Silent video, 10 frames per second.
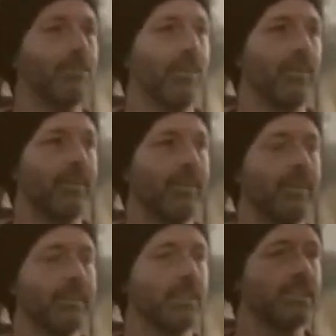the
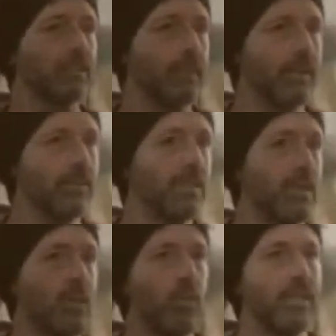wrong. So it's about
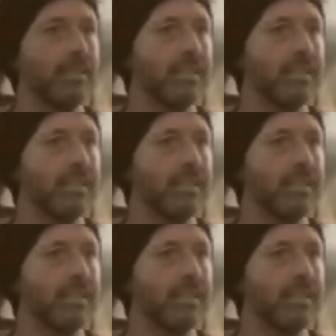knowing it's when to